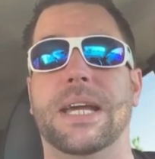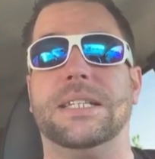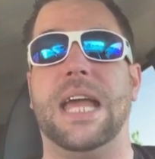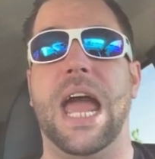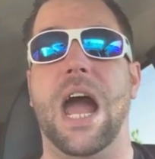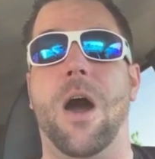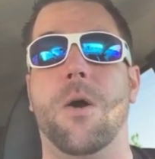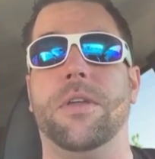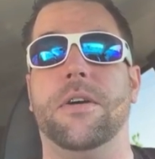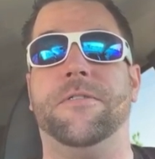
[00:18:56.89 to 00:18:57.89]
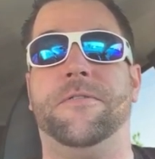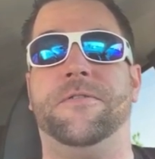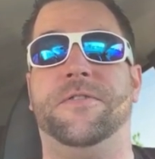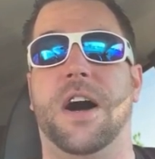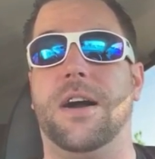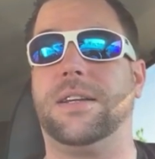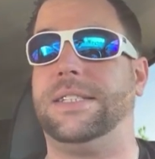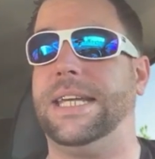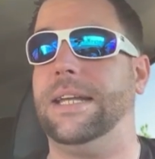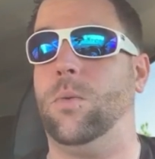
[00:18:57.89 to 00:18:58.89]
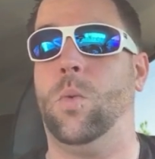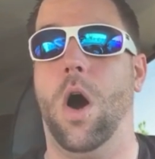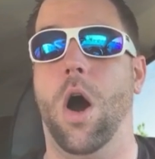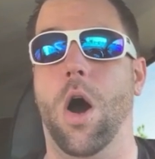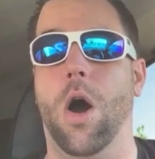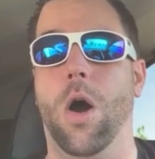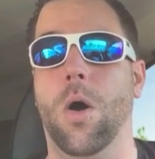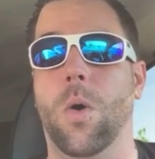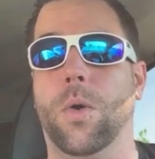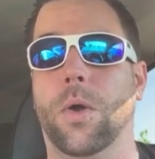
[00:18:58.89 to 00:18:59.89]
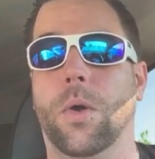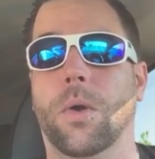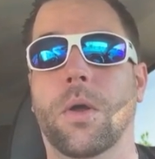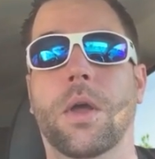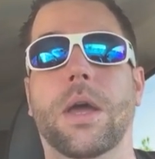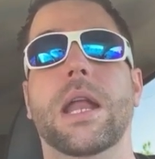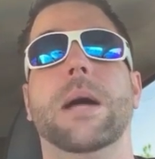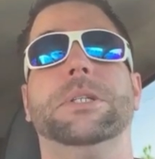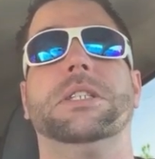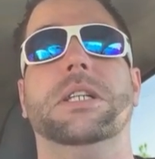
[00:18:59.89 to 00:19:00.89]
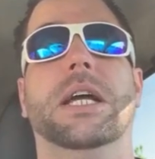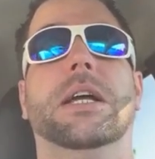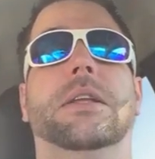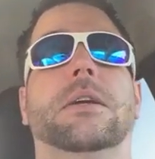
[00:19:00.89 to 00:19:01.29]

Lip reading: How the fuck whoa, dude. And I'm just laying there.